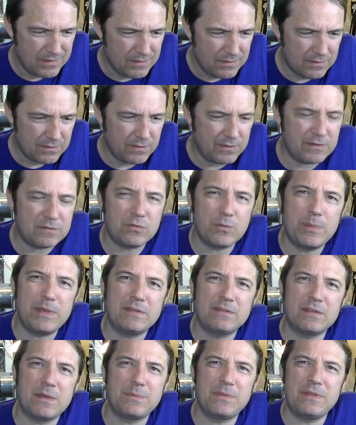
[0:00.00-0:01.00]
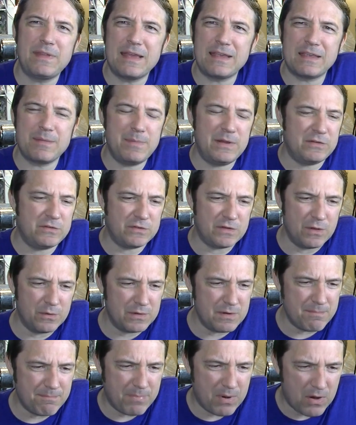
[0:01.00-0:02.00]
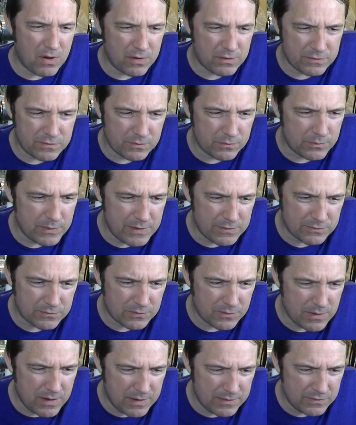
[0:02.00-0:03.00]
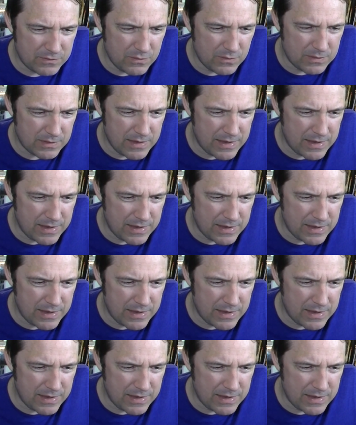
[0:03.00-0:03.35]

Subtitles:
So this will be something that can be shown in bars and restaurants.